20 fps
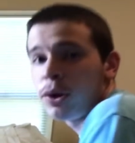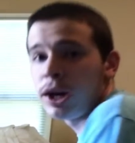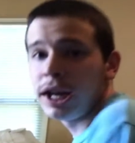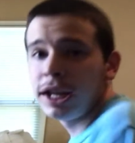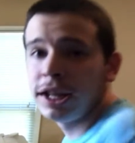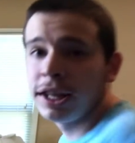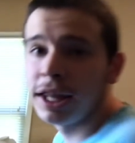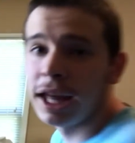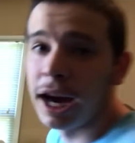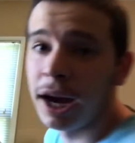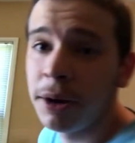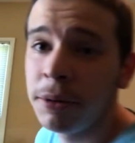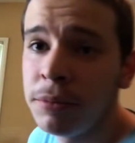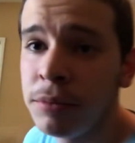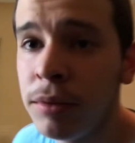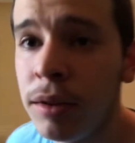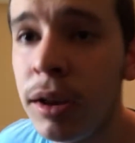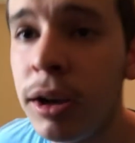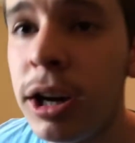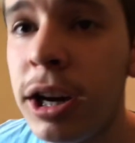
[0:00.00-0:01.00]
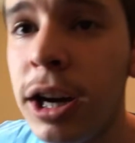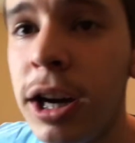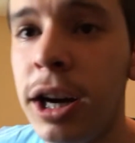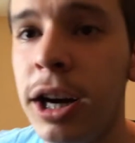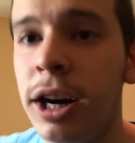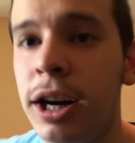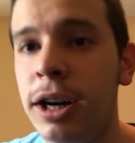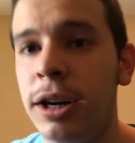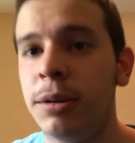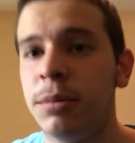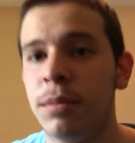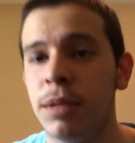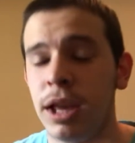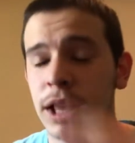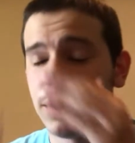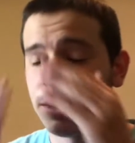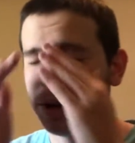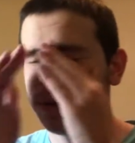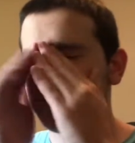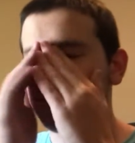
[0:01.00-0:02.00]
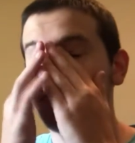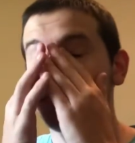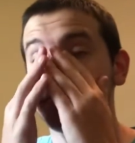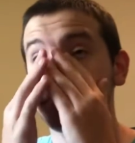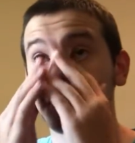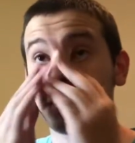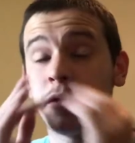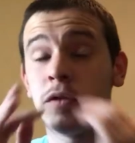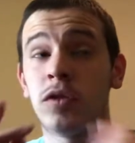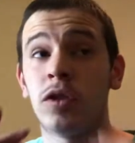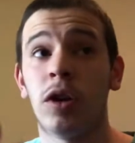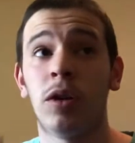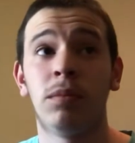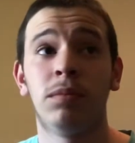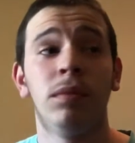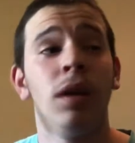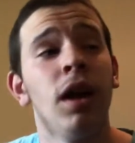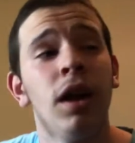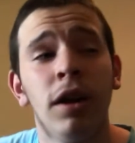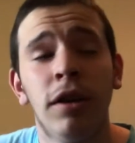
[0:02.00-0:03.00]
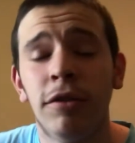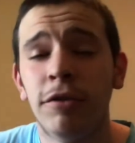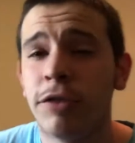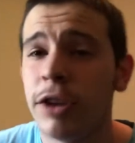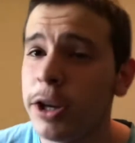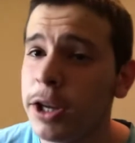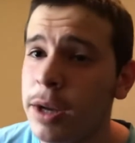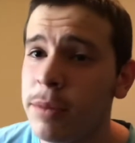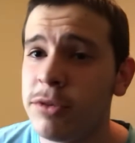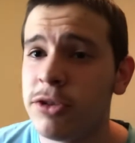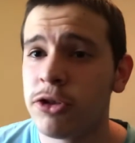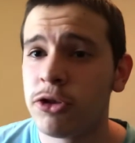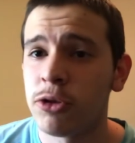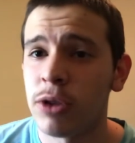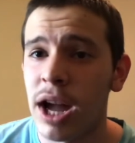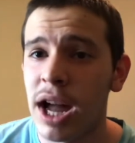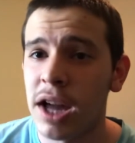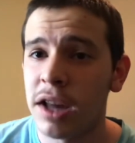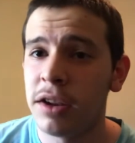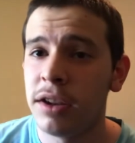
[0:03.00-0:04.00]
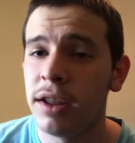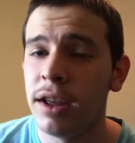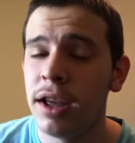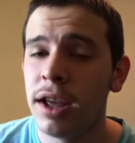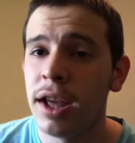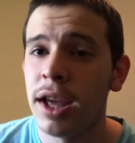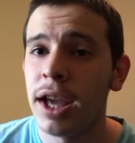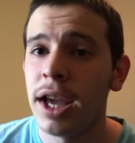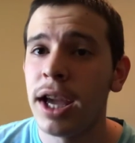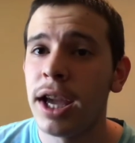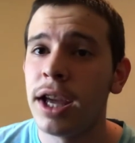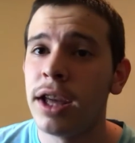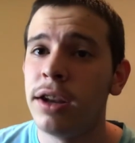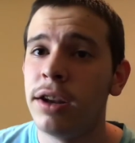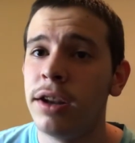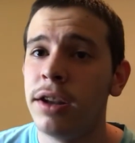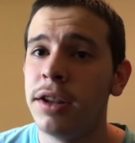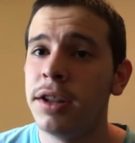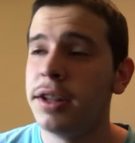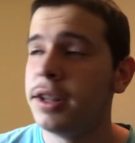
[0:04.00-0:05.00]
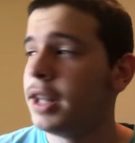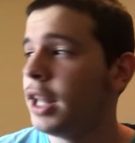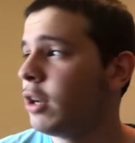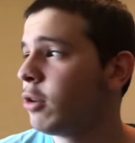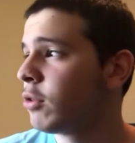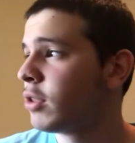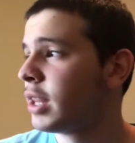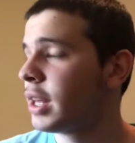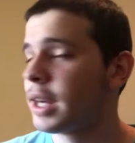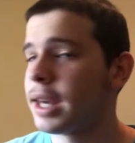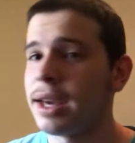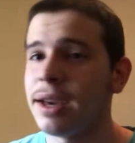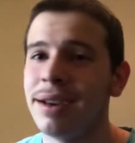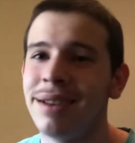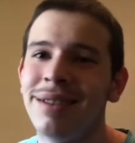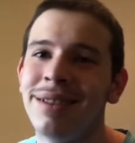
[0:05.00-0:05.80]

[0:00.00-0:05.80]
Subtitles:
I did that. Anyway, so very abstract, and then you're thinking,